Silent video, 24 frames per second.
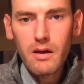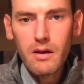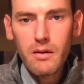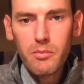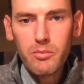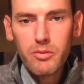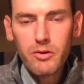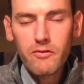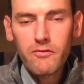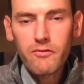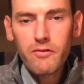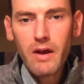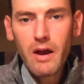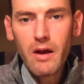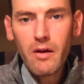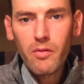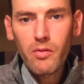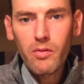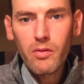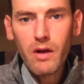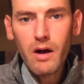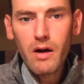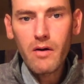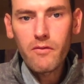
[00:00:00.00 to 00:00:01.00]

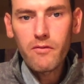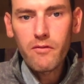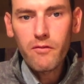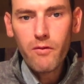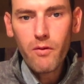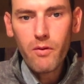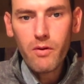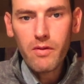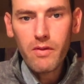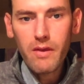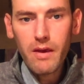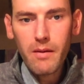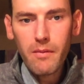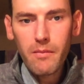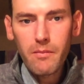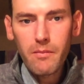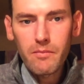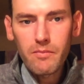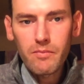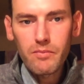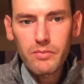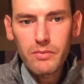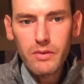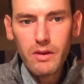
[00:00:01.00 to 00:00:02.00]
profound love for
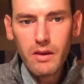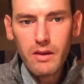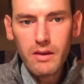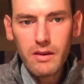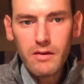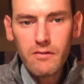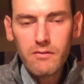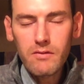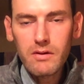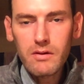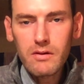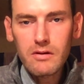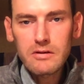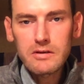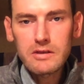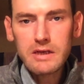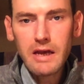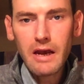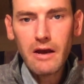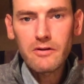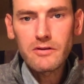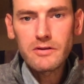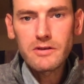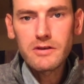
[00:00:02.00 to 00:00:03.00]
them. Even
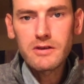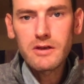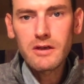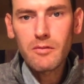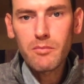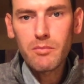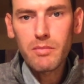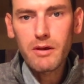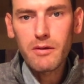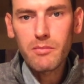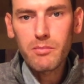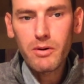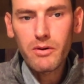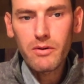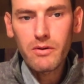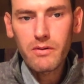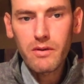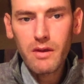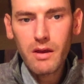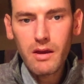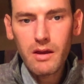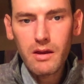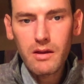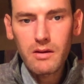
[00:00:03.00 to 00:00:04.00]
challenging people
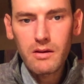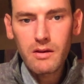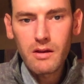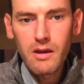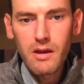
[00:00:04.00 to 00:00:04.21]
that,